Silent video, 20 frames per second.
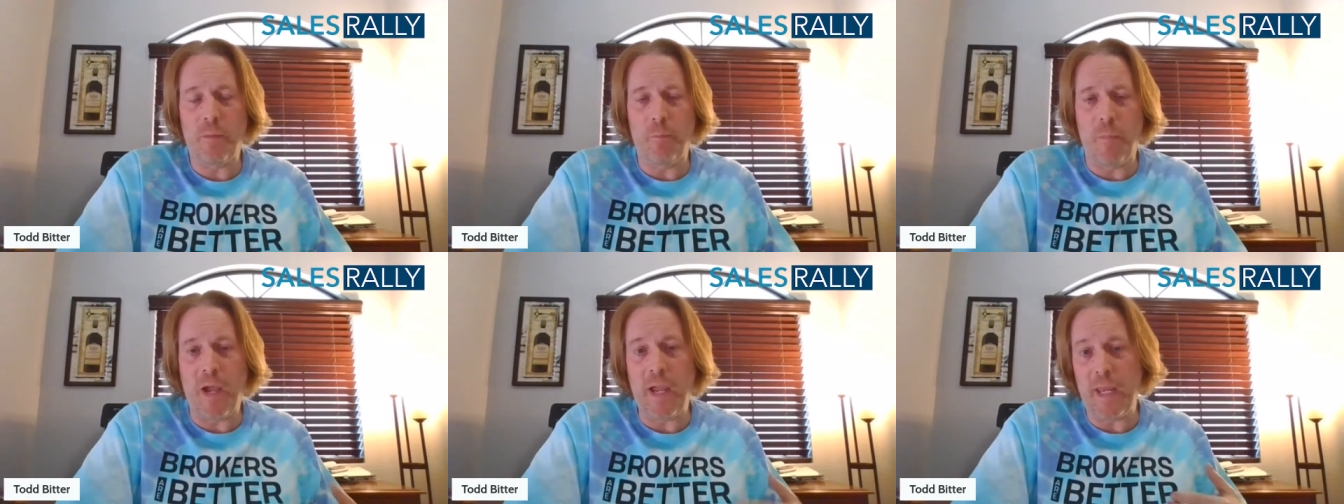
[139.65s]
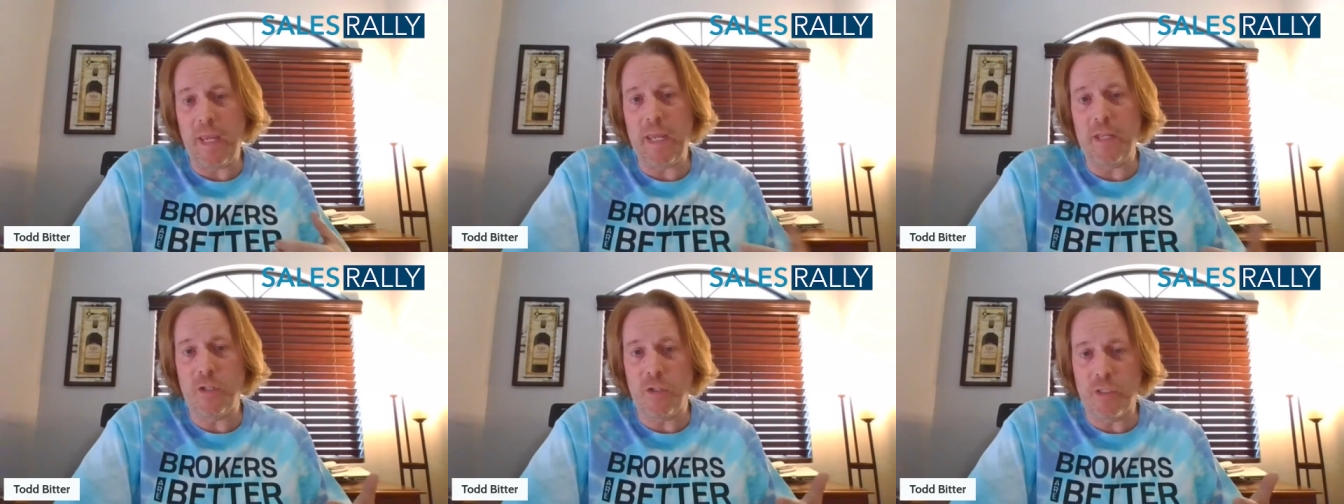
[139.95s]
my
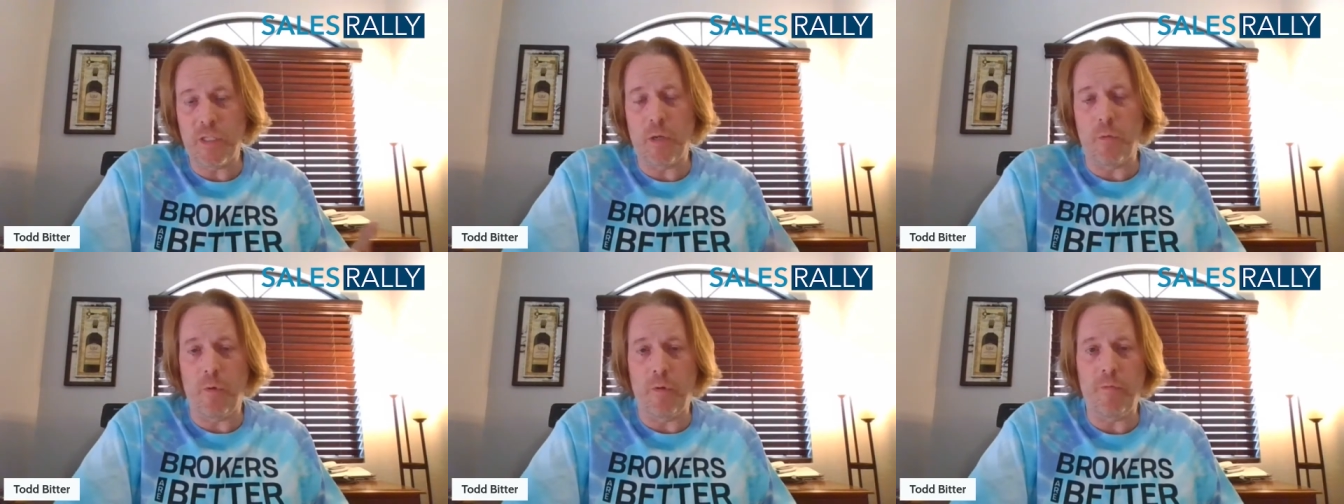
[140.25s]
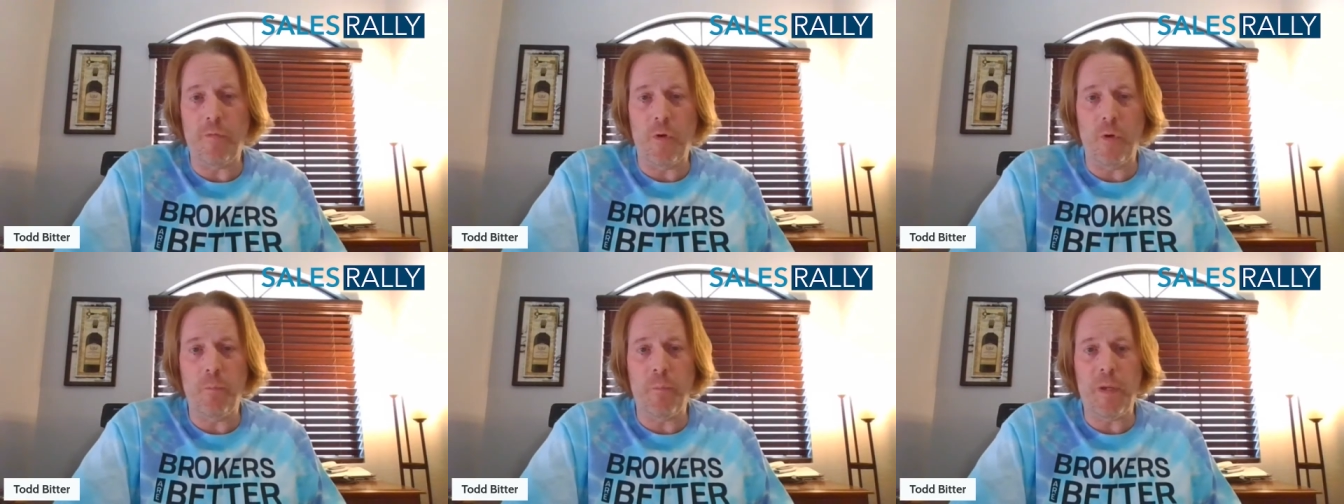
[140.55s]
agents that are
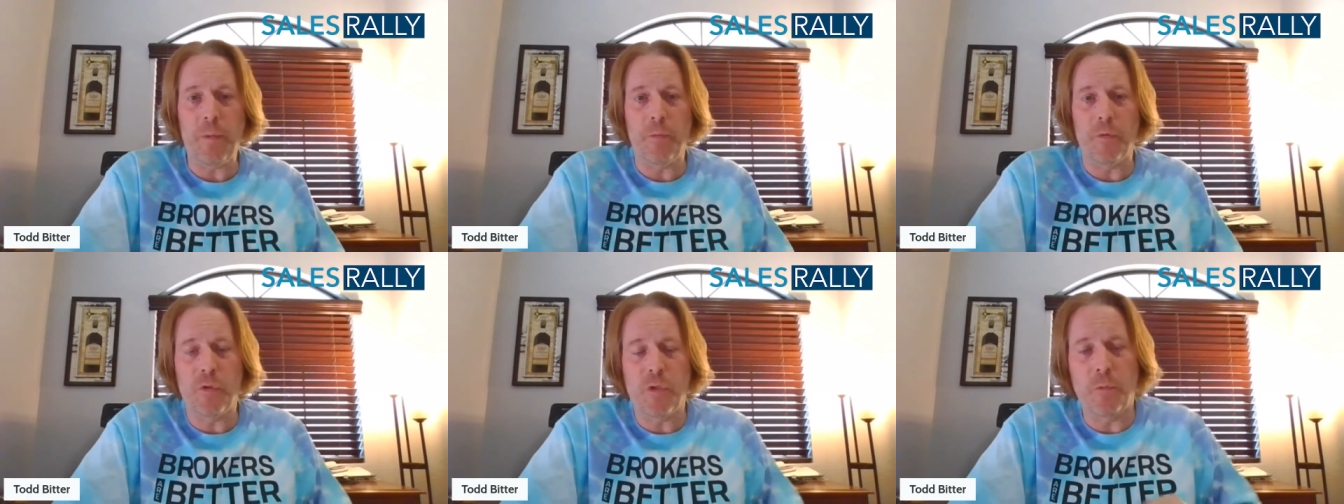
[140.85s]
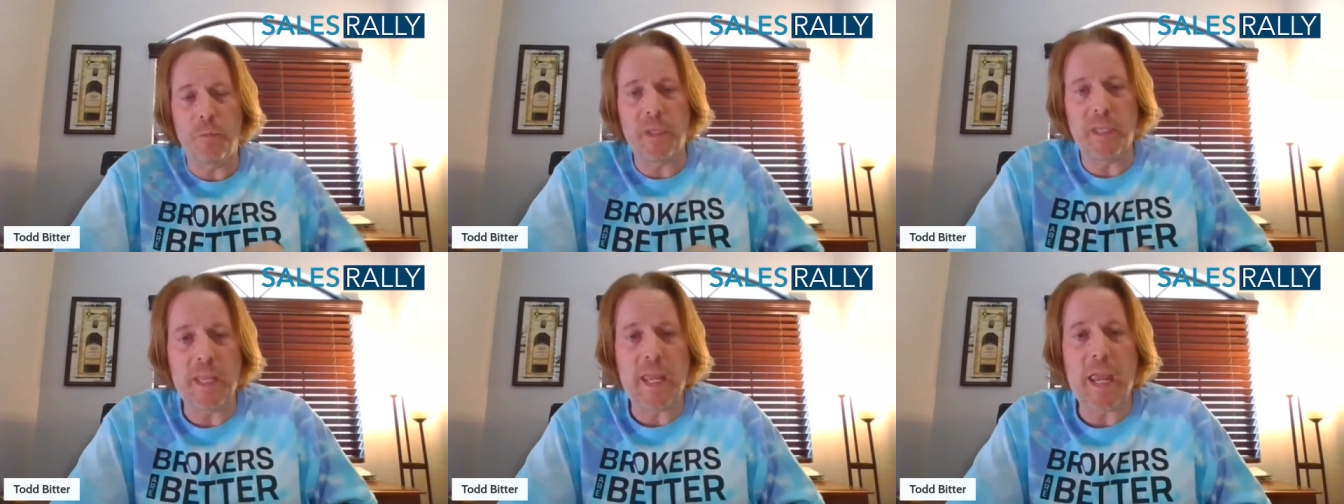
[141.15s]
referring people to
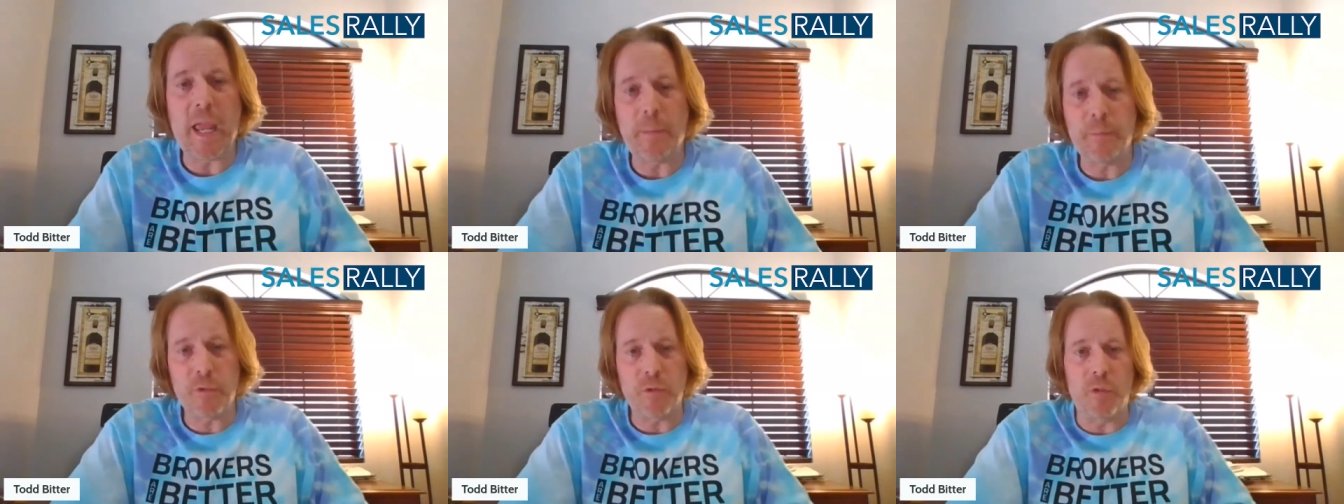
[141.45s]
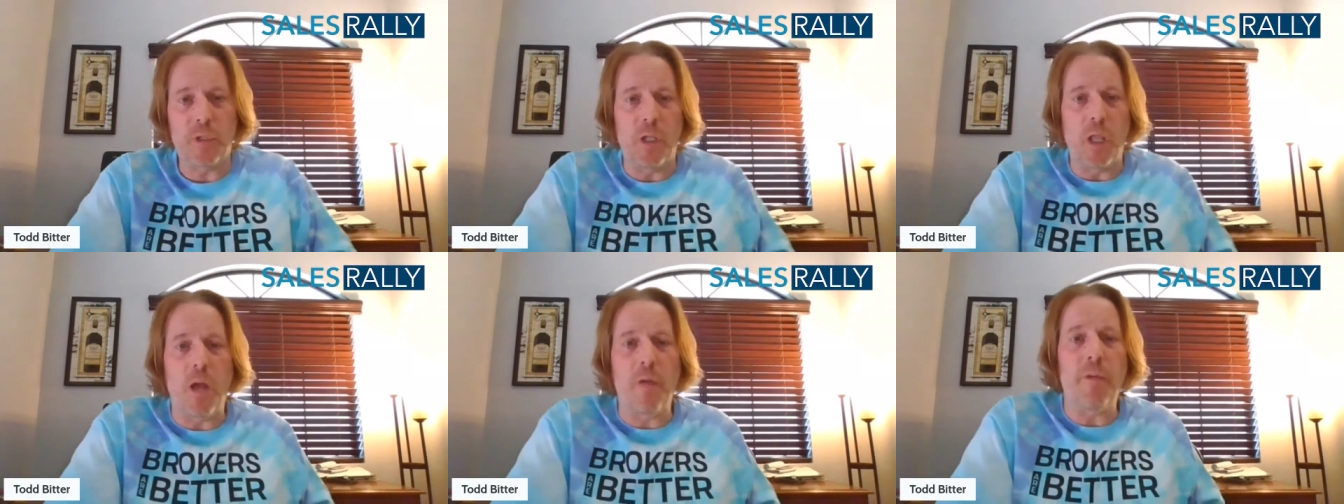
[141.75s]
me, they
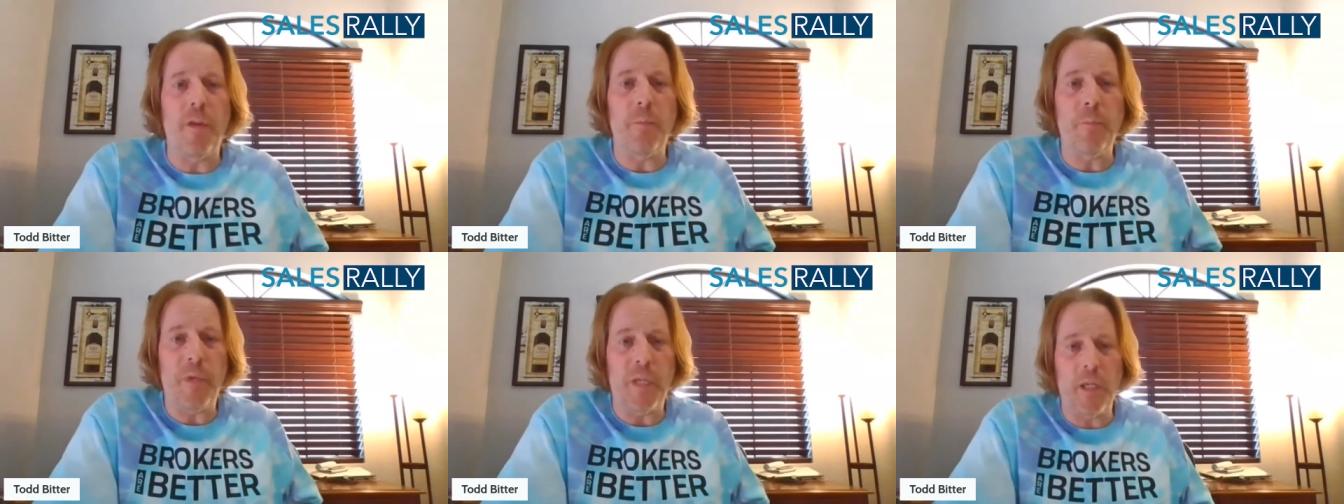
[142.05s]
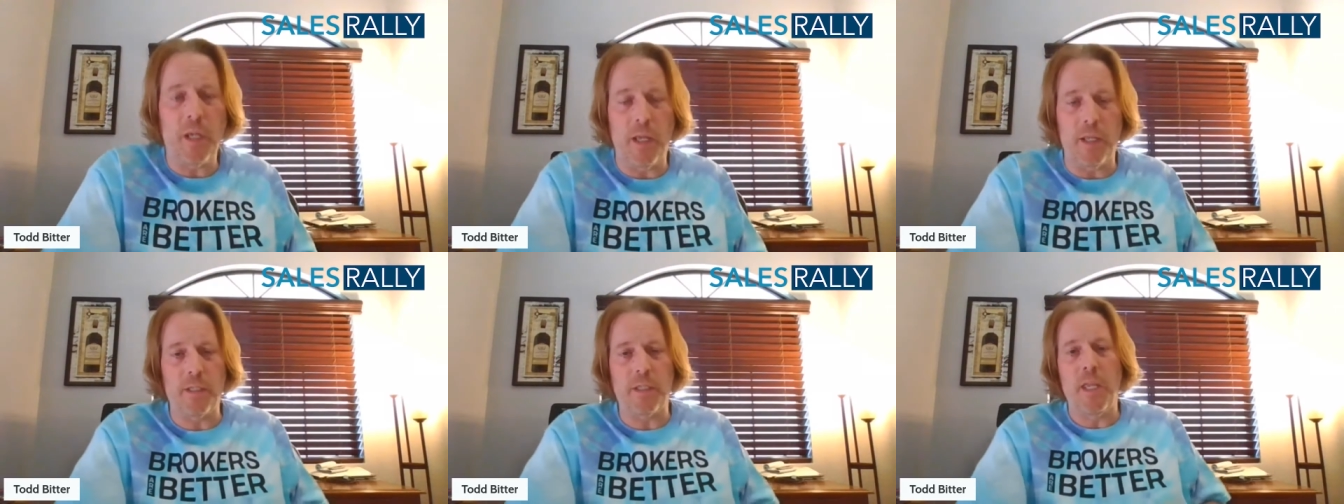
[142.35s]
absolutely love it
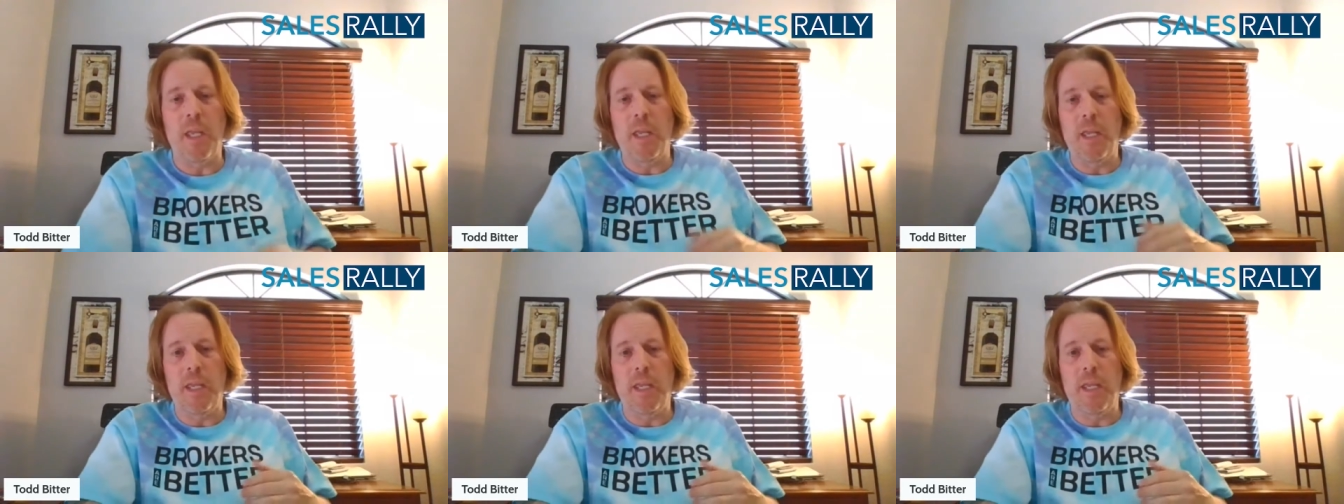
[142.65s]
because